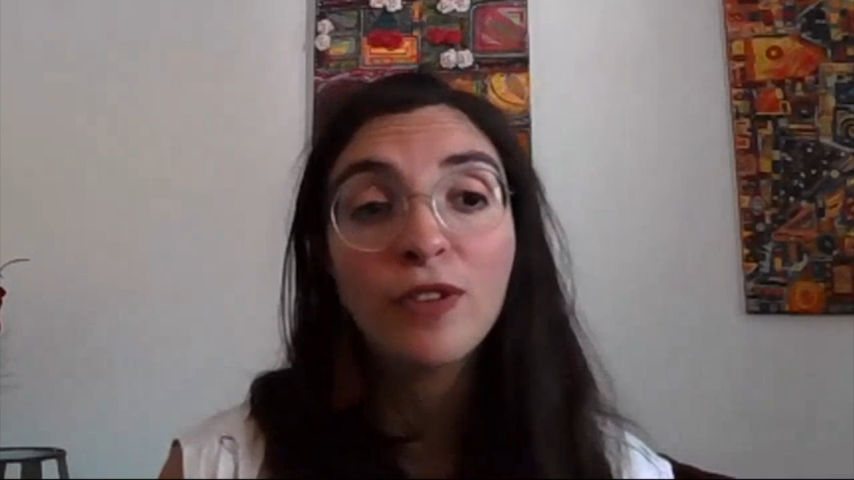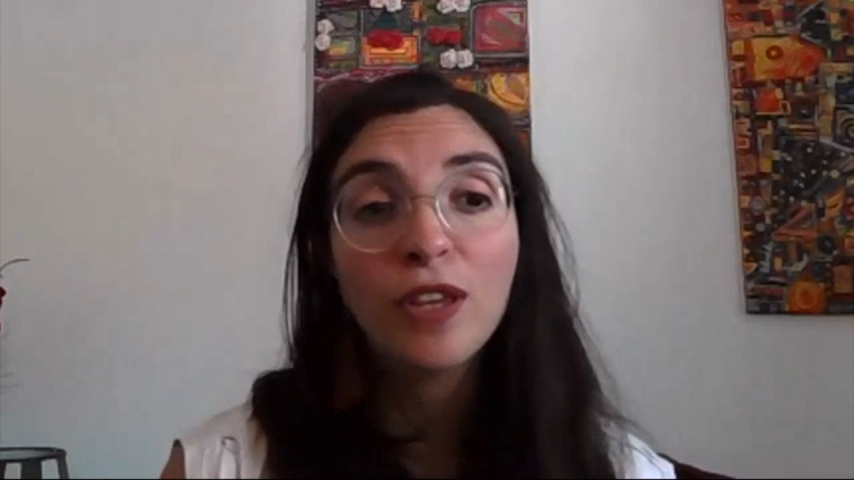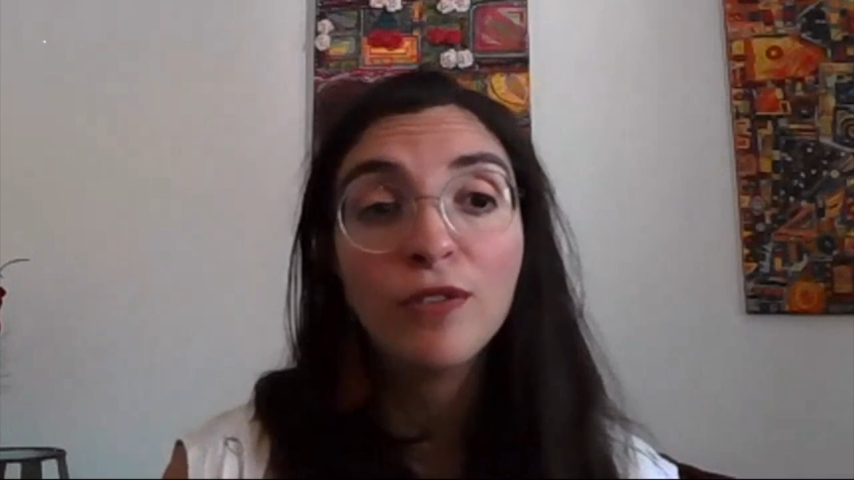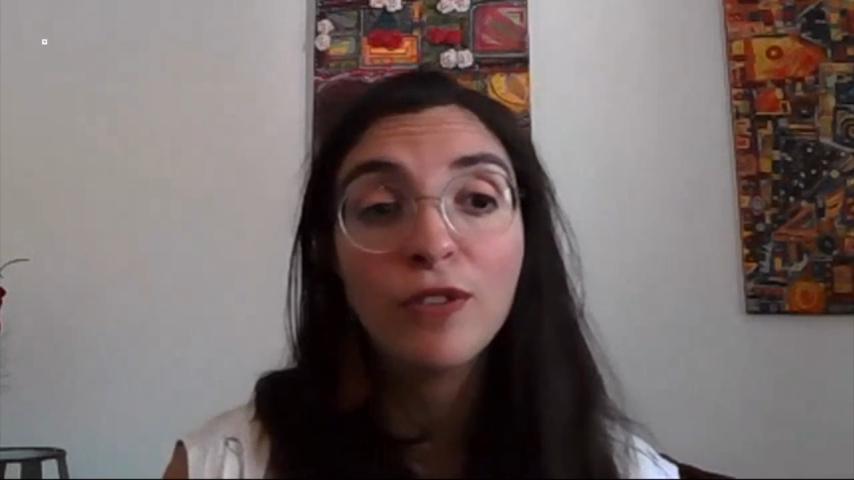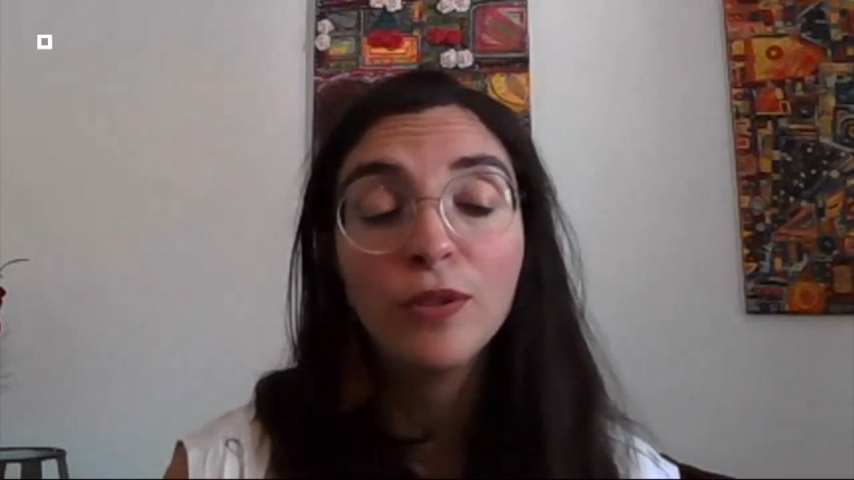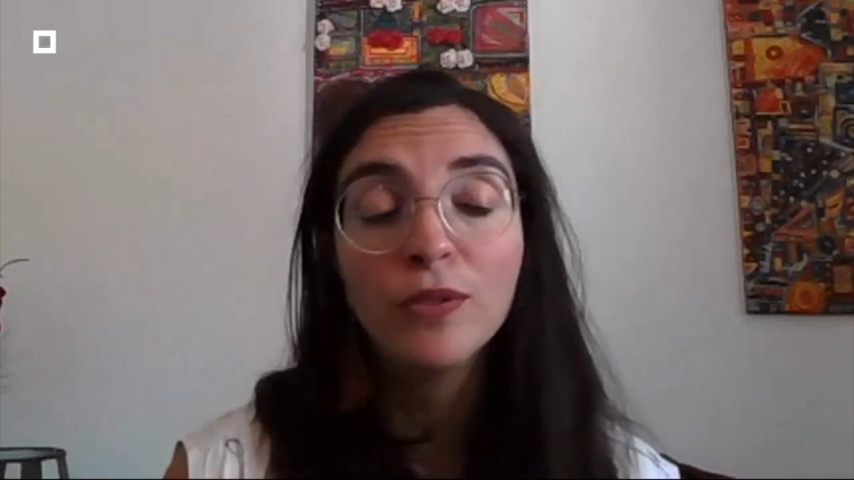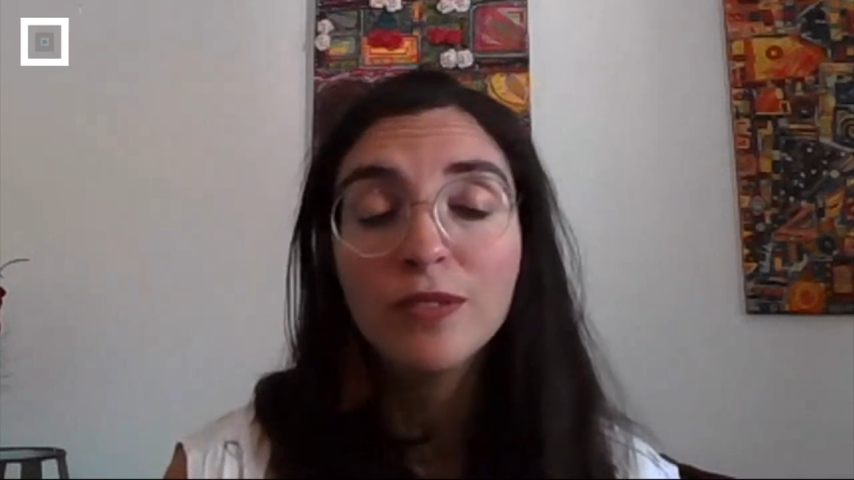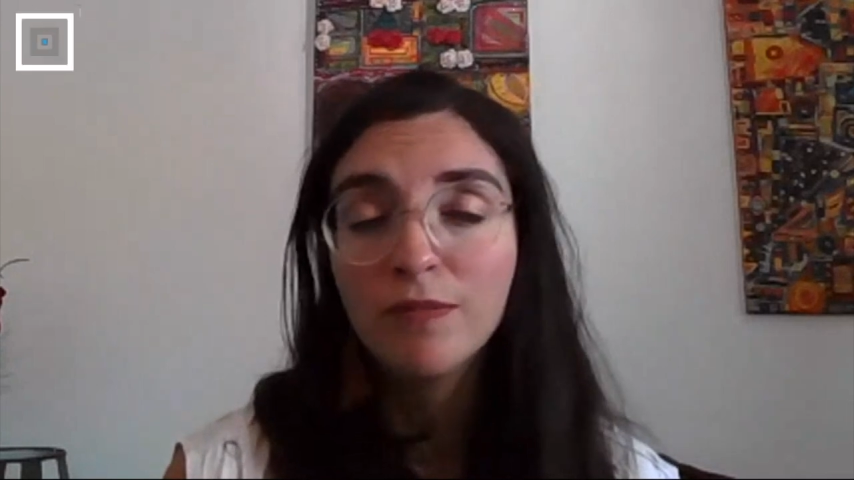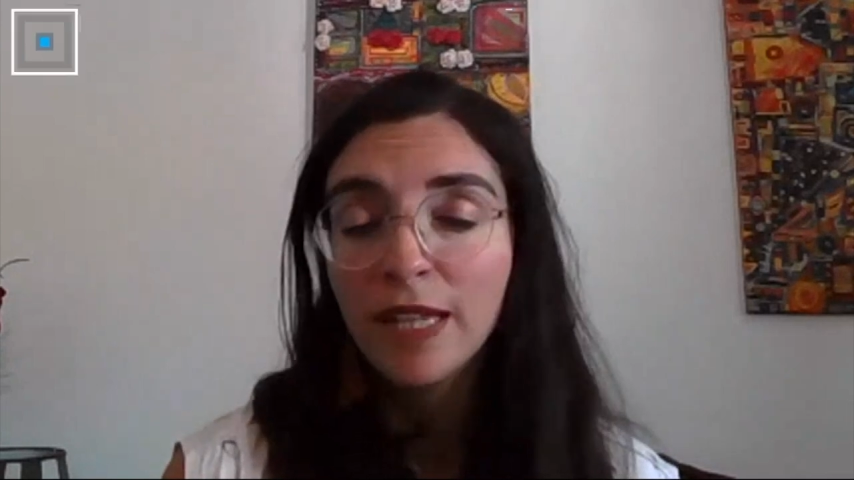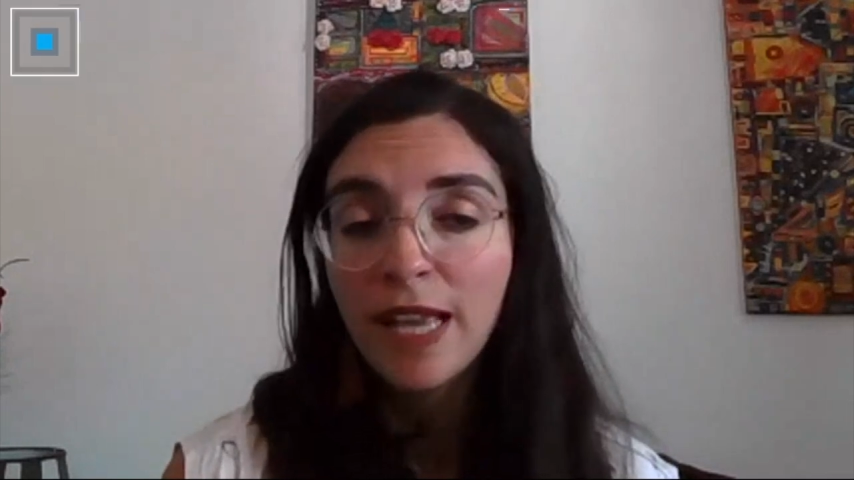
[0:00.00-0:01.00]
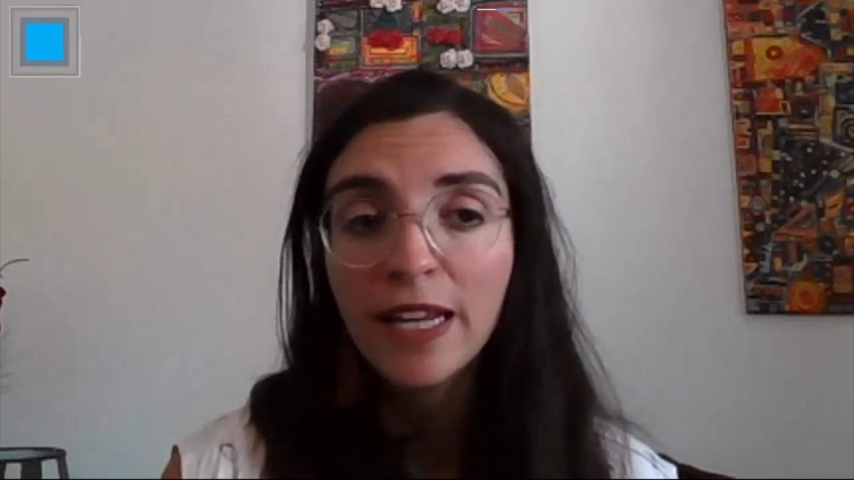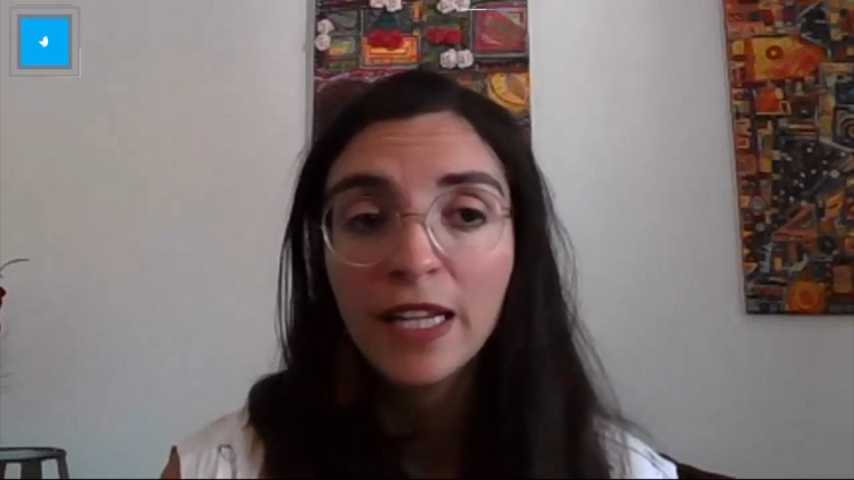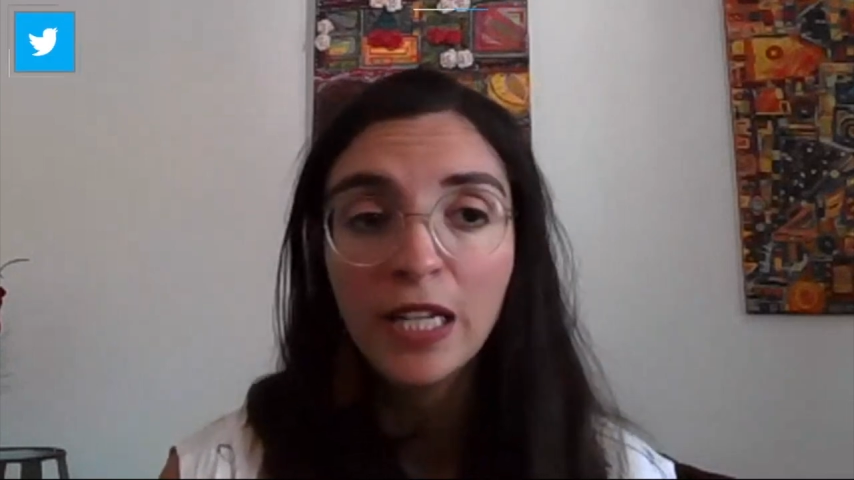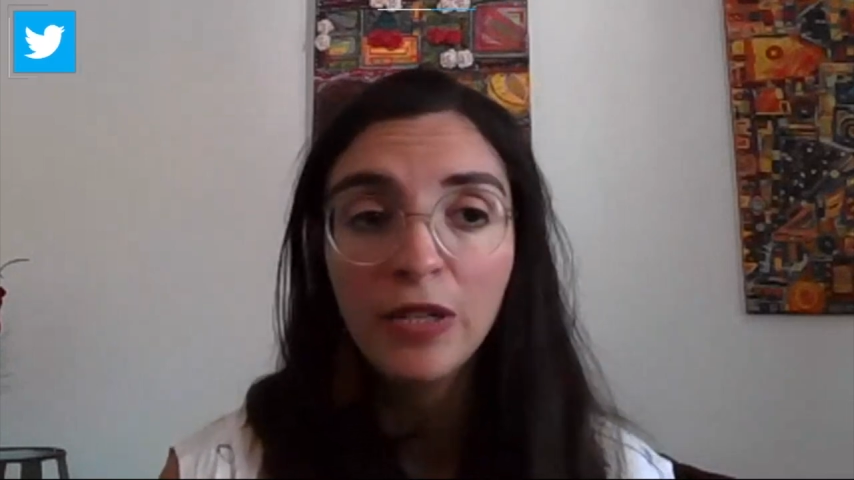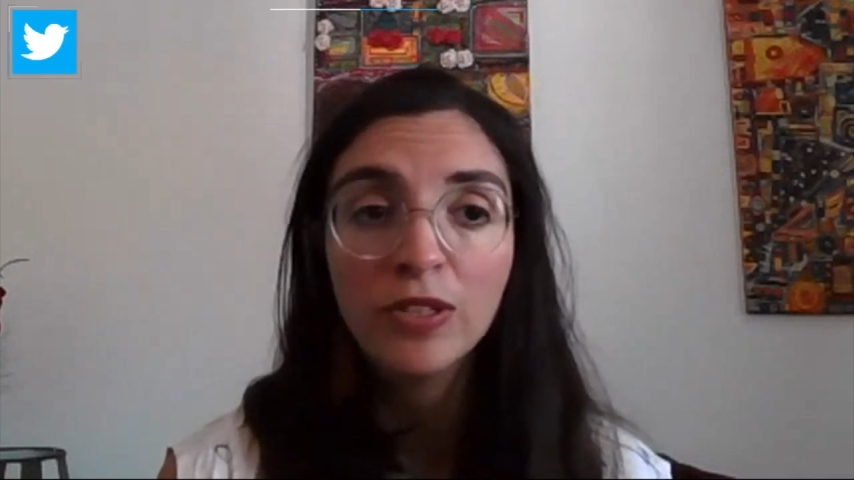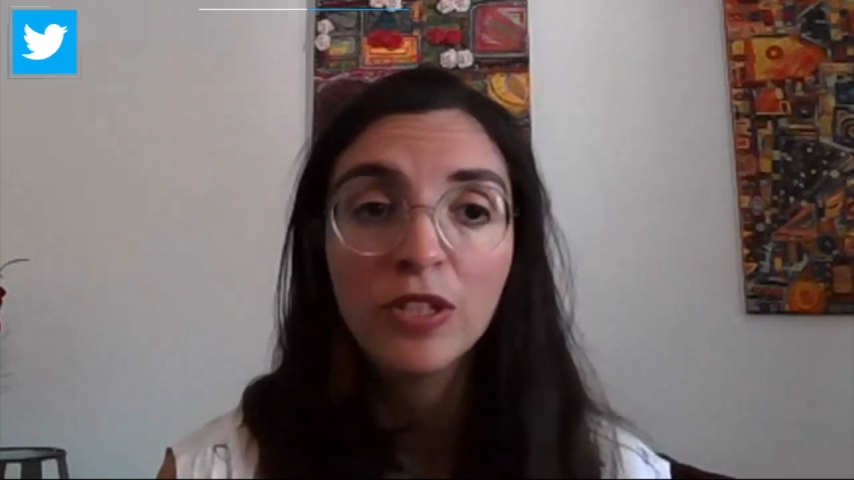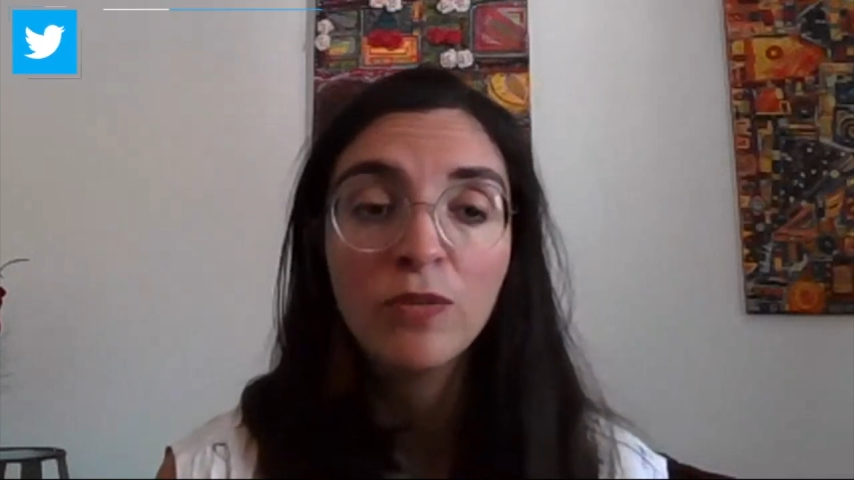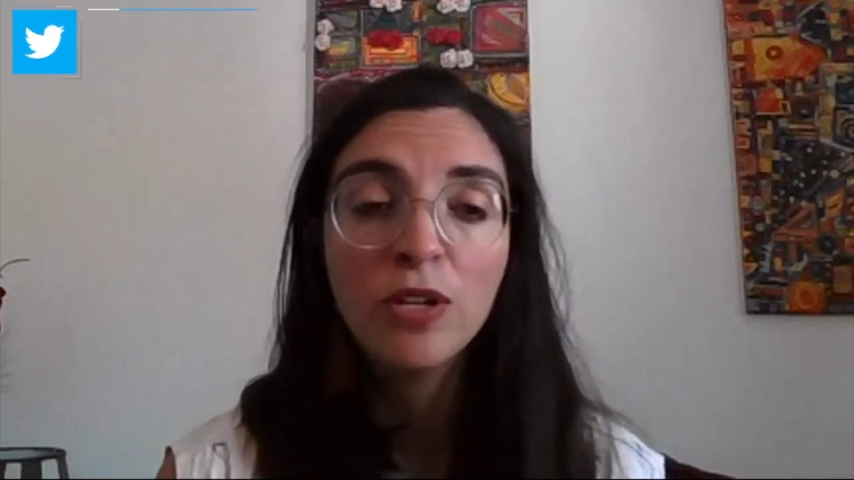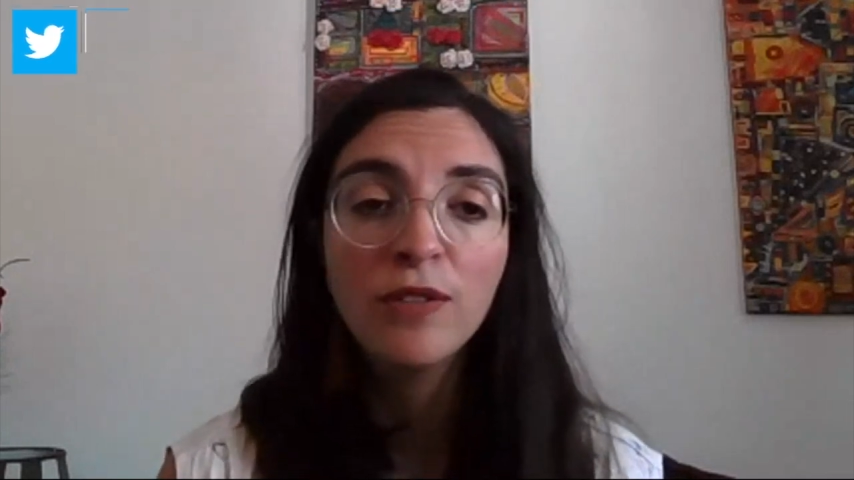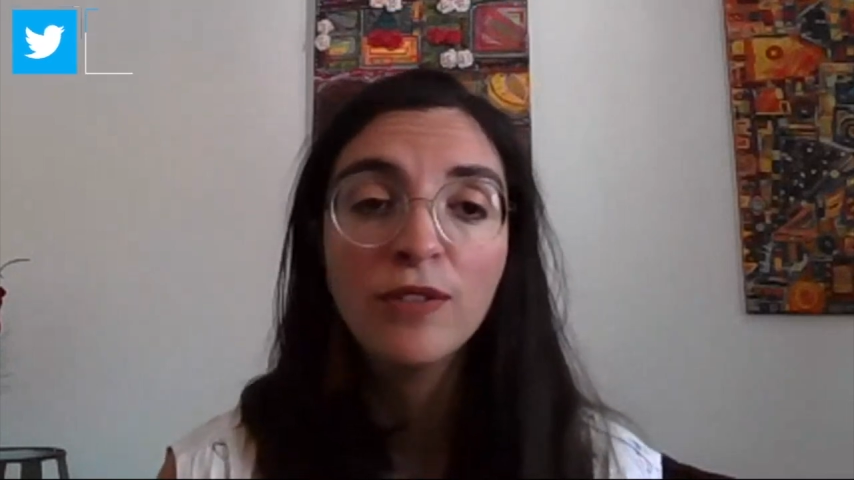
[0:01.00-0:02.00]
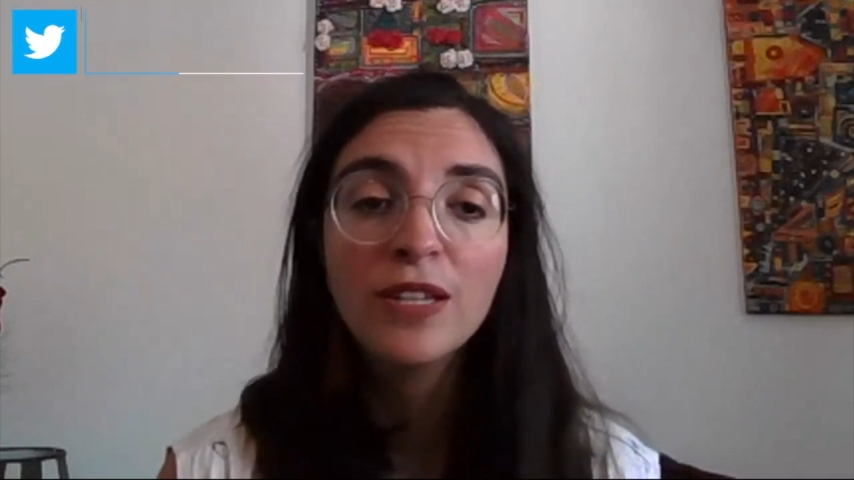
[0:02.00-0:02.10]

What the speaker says: of e-fuels, and that includes automotive